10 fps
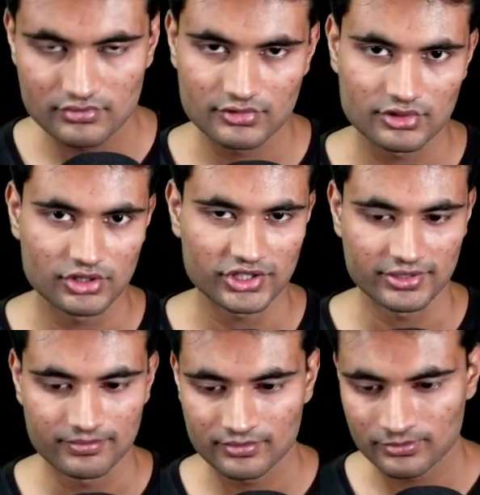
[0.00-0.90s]
Okay,
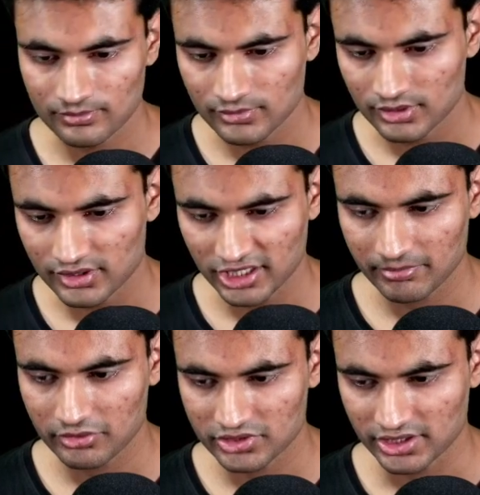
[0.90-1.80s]
take me
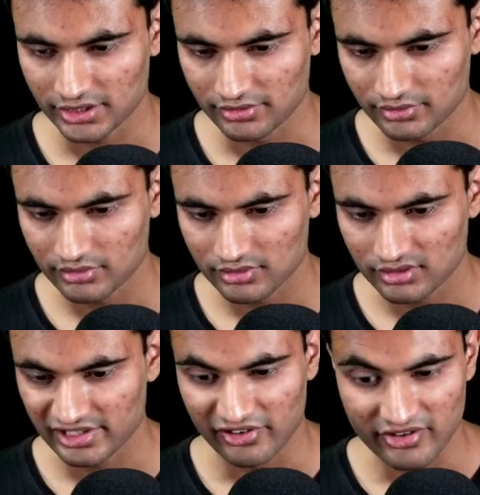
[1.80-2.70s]
to second.
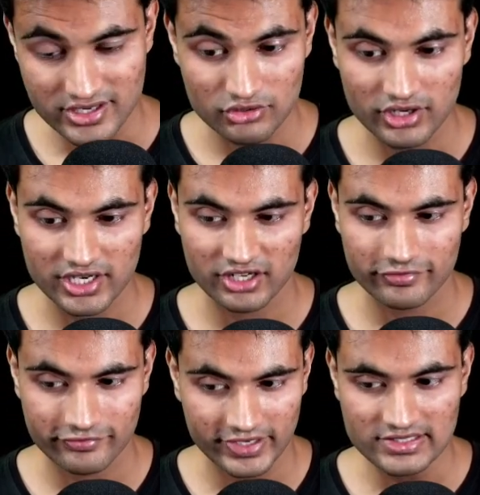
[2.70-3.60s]
Now it's gonna take
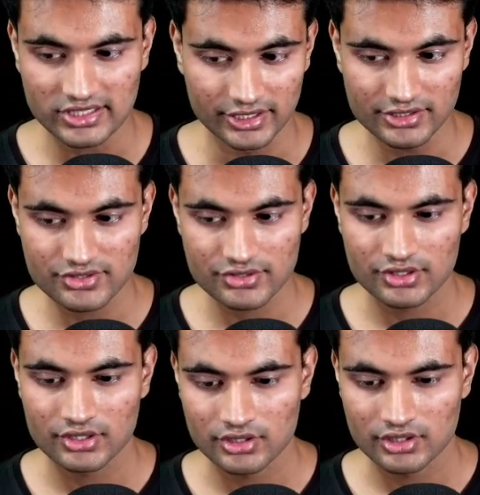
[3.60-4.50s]
5 seconds,
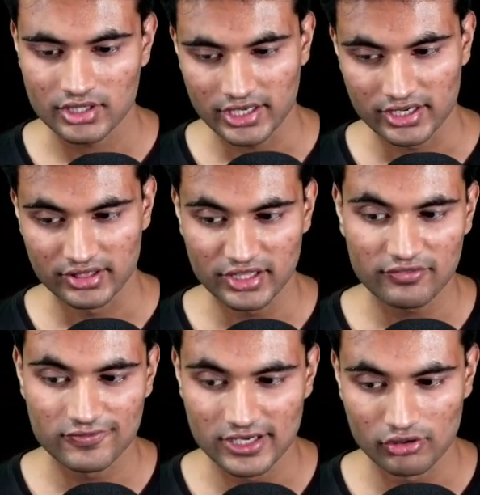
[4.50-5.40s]
and then
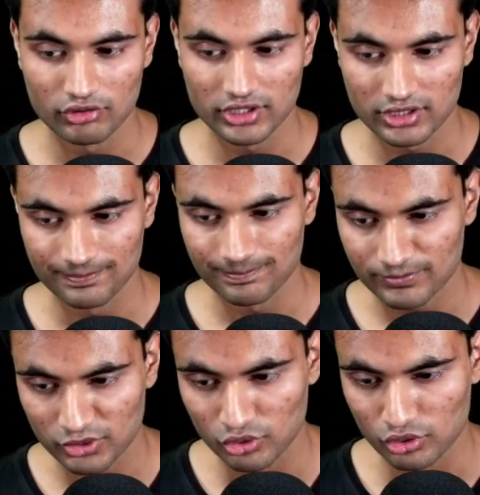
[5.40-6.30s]
we are gonna
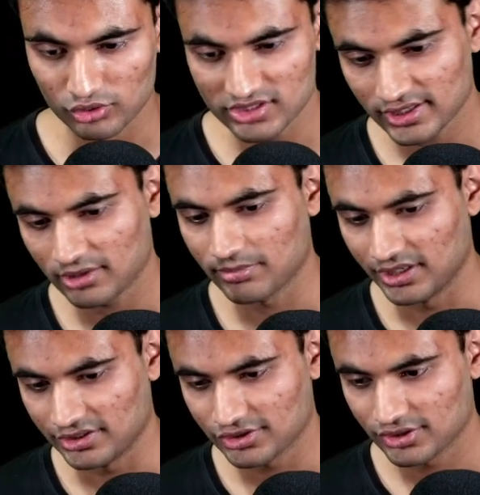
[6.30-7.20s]
go to the second
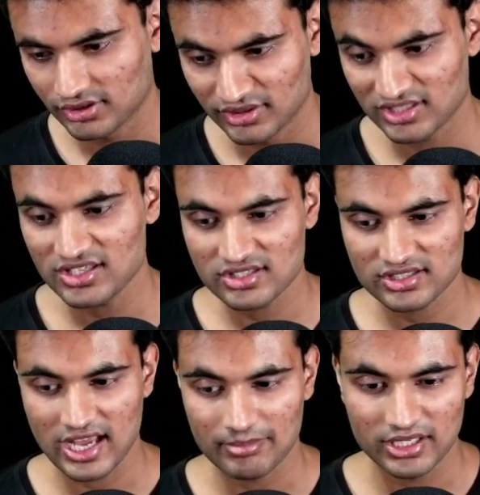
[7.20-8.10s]
page. This is
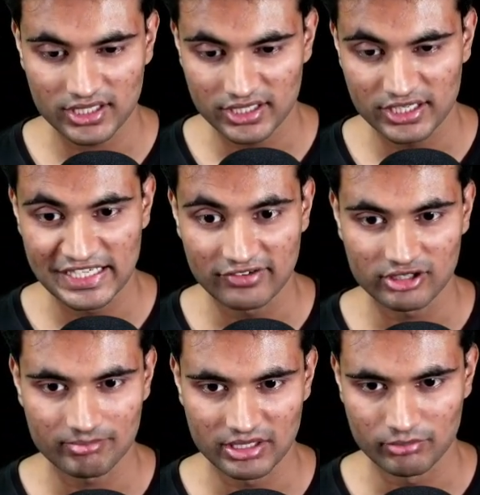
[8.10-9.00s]
happening in
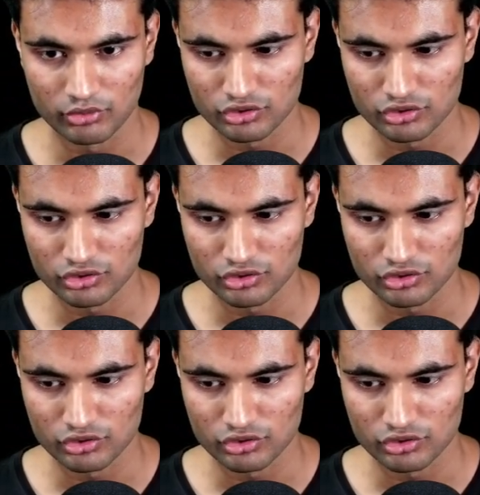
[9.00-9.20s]
development mode.